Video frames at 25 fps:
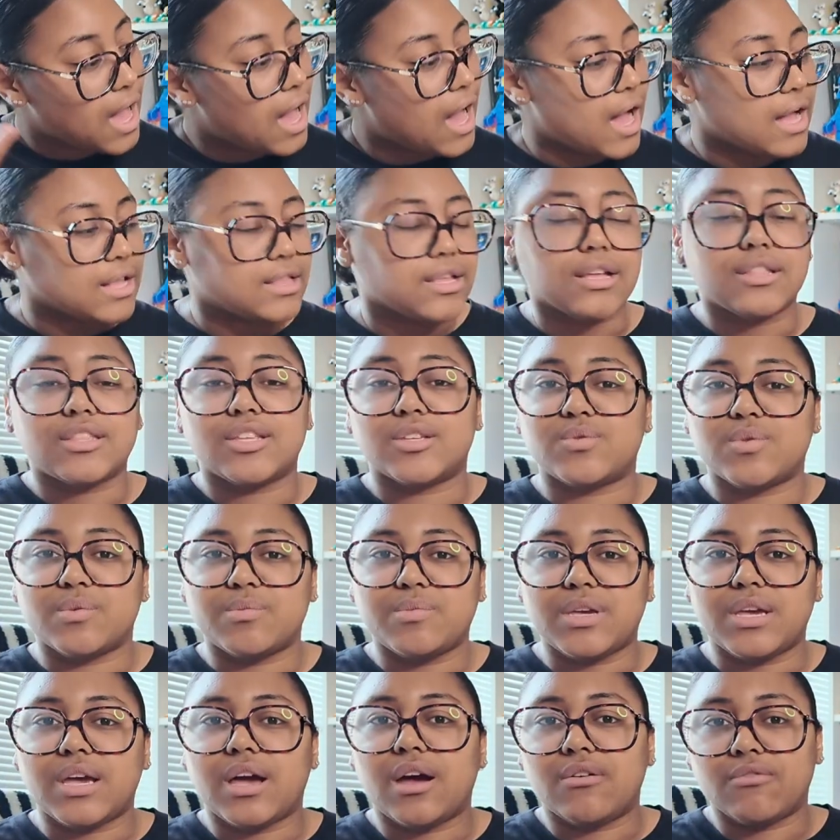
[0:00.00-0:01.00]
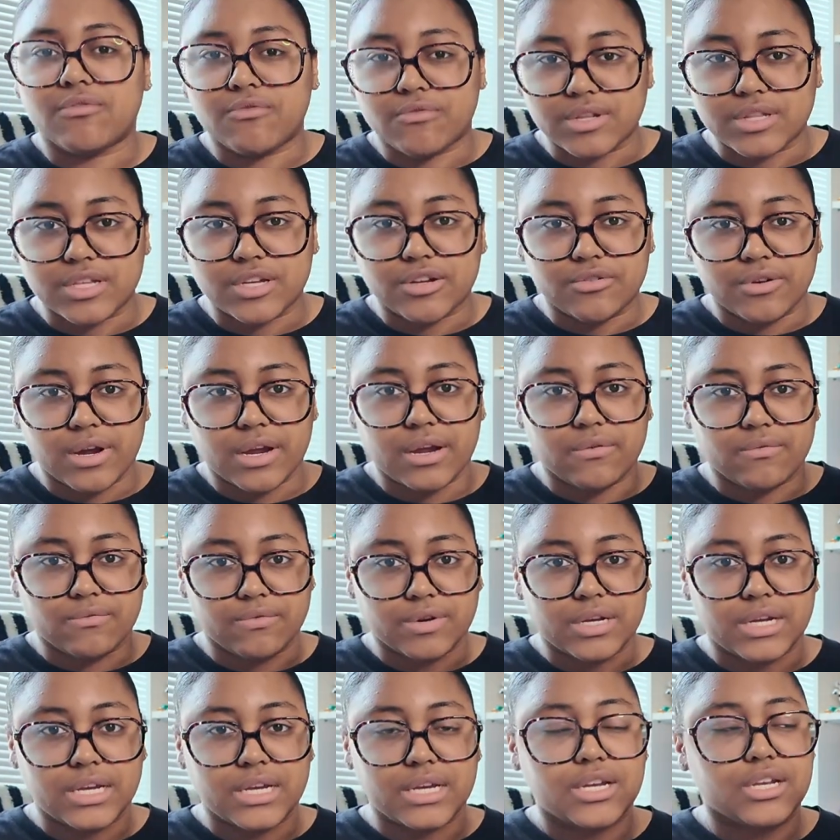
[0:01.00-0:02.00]
I thought this would be a really great
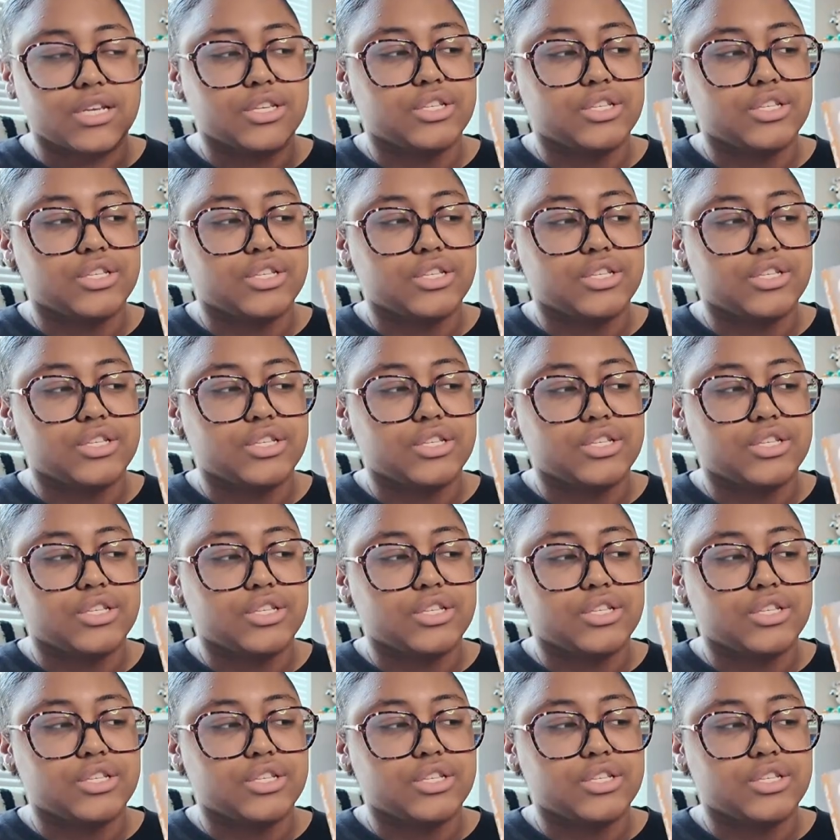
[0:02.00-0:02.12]
read.